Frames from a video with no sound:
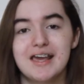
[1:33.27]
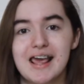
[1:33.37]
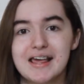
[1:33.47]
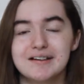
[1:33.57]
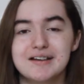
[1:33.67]

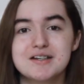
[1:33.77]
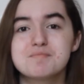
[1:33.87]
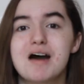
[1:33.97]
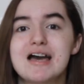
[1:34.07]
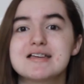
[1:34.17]
England
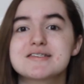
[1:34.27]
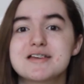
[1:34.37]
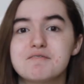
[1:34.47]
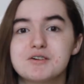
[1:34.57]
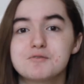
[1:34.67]
by
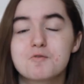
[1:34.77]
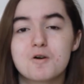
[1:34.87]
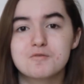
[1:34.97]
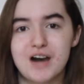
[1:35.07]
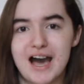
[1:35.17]

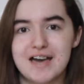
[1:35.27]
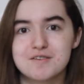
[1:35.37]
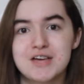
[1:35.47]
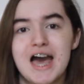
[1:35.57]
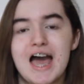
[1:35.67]
745,